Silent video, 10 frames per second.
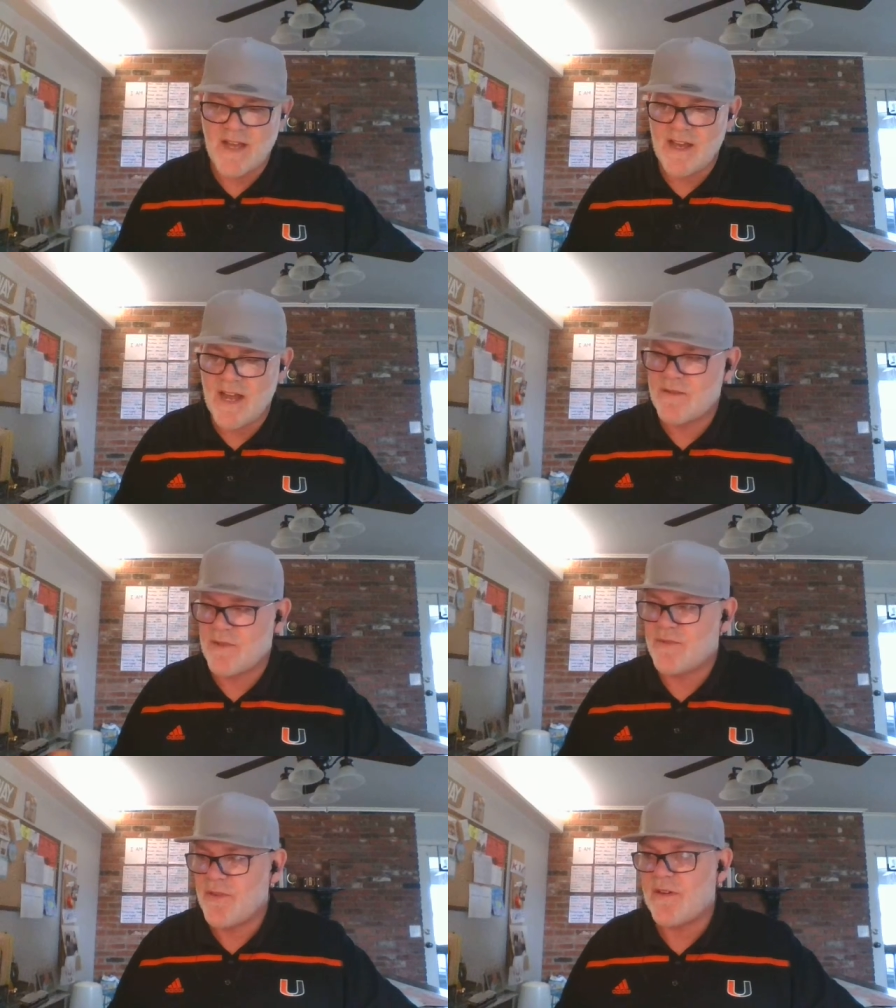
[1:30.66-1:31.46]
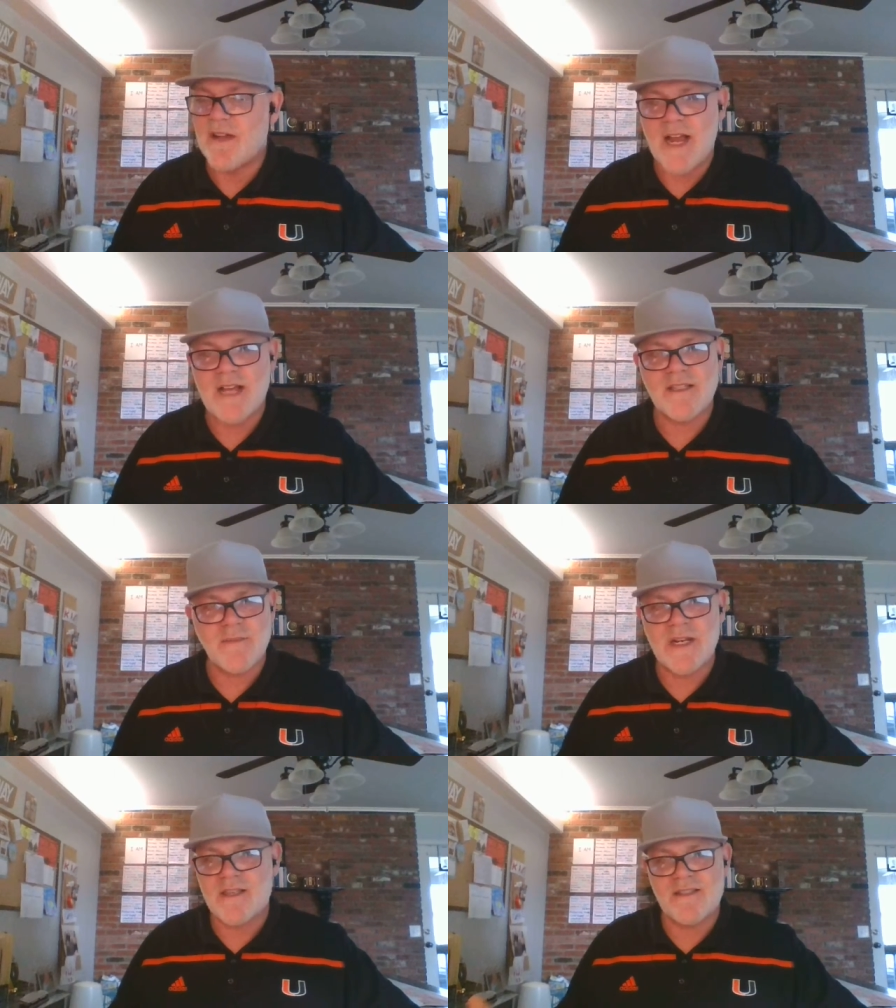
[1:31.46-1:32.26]
I got a referral. I got
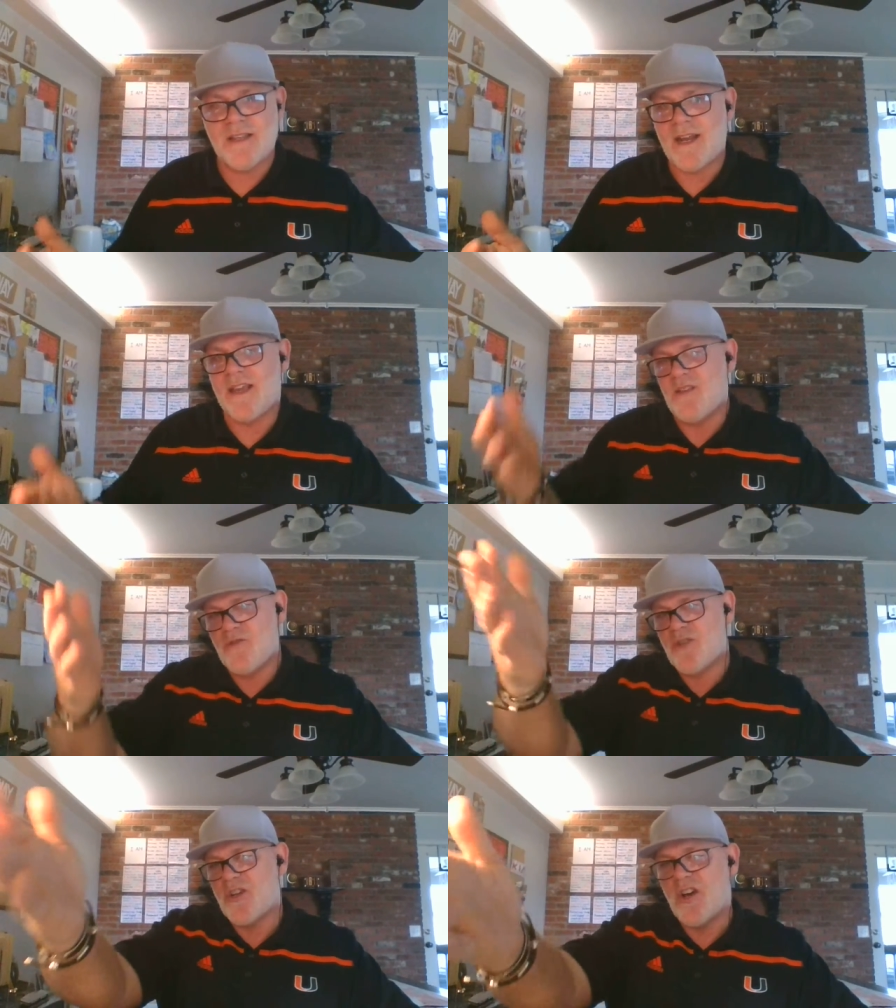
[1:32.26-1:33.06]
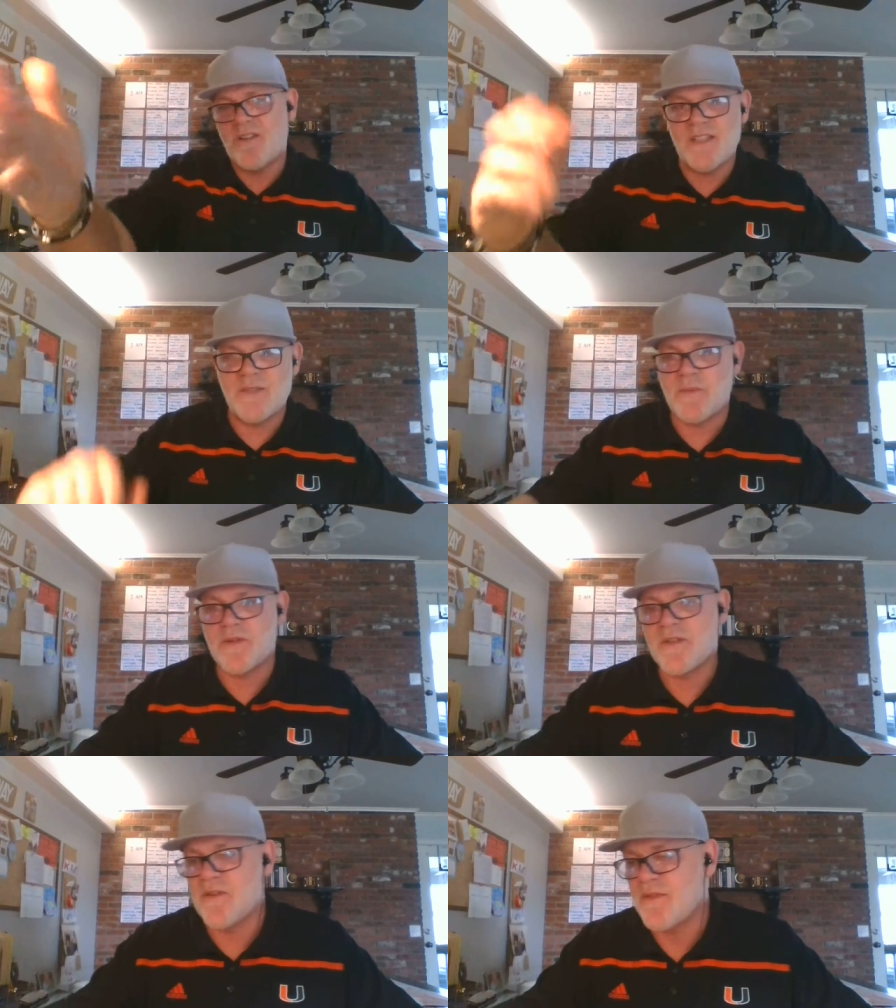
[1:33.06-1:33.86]
somebody that said, hey, you should call this
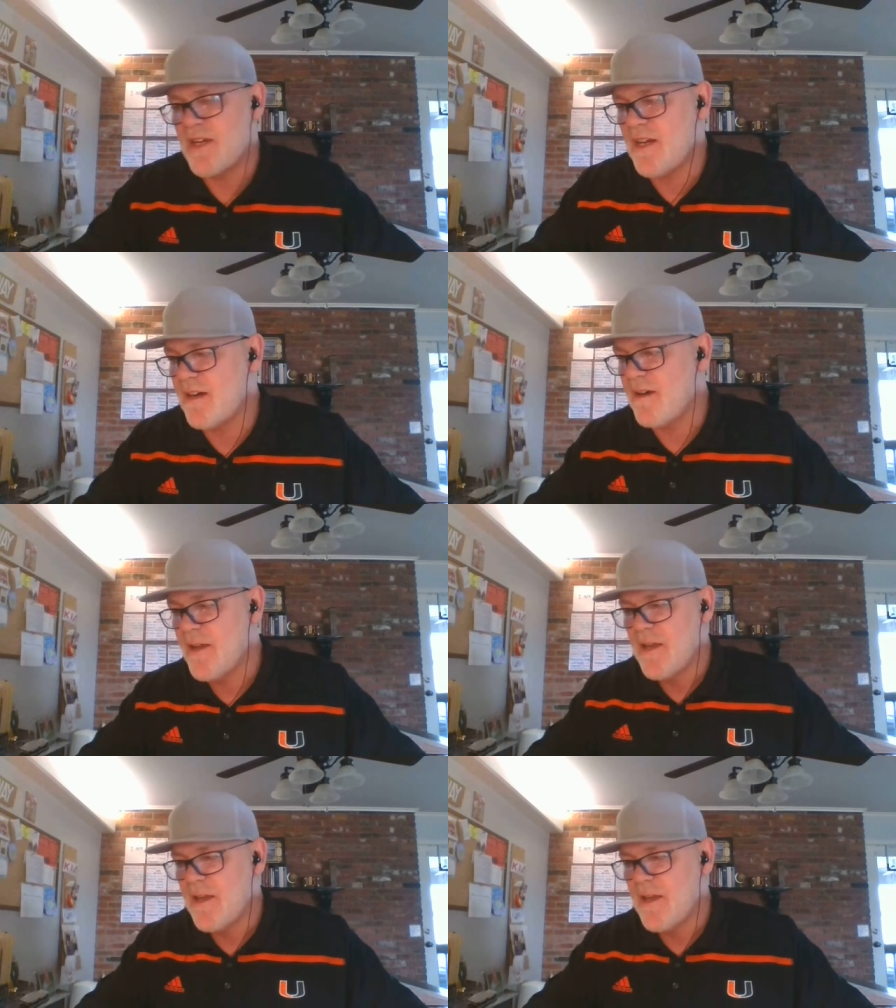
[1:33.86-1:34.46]
person over here,